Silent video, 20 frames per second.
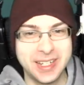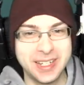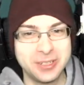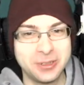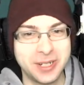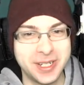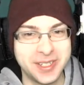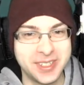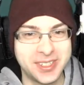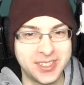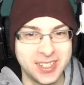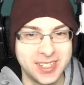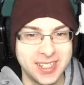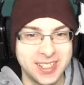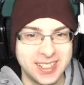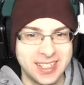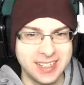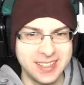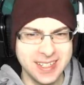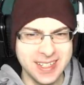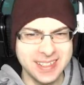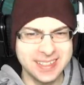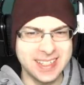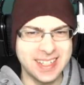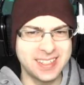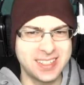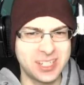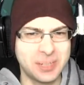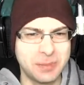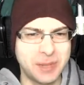Anyways, I think
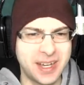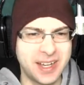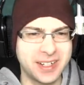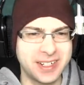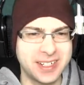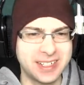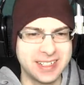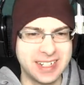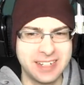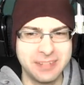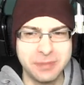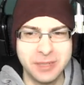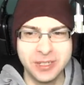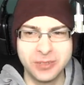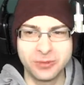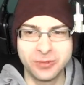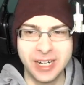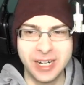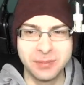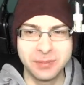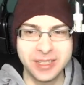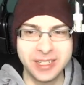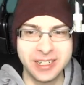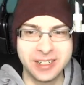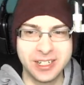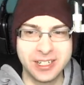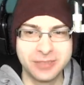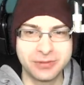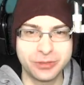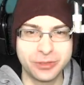that's about it. I've been rambling
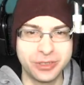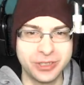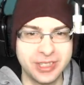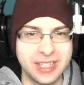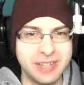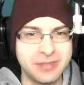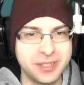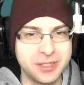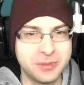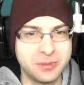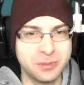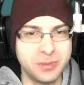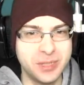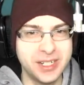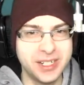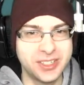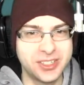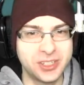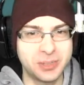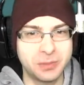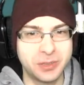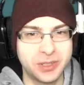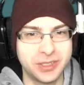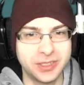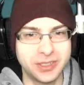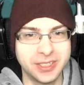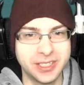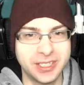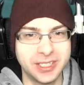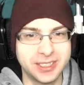on for 11 minutes
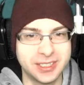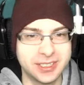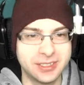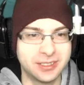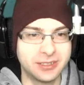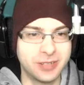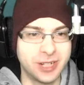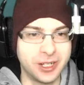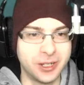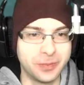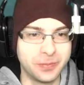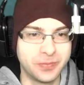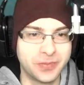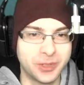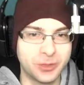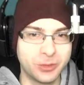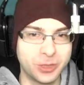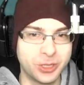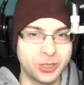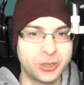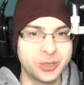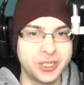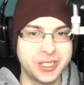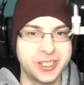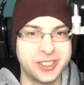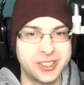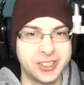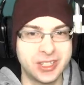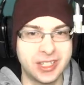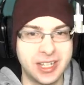apparently. Well, the
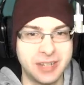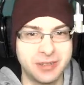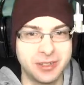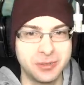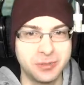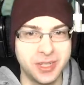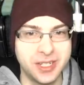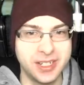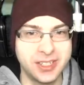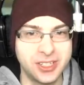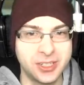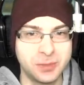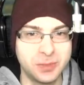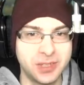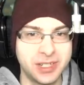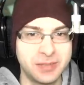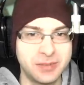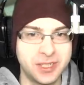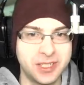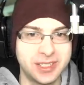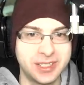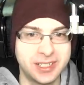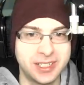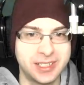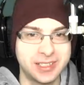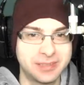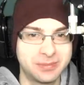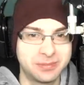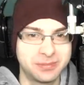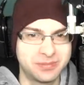recording's 11 minutes, but I mean I
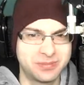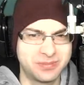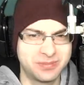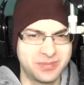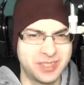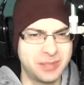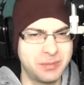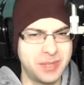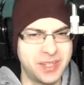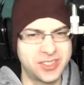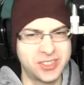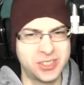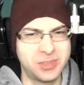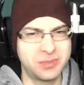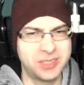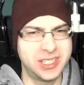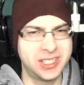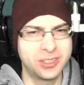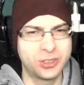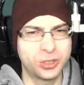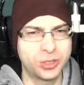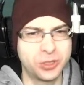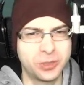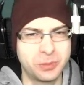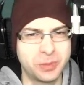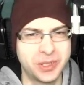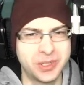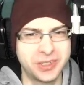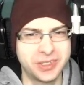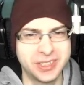I messed up the intro
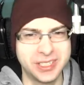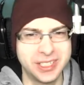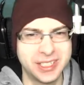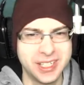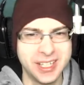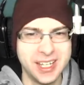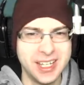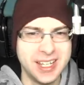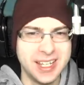apparently.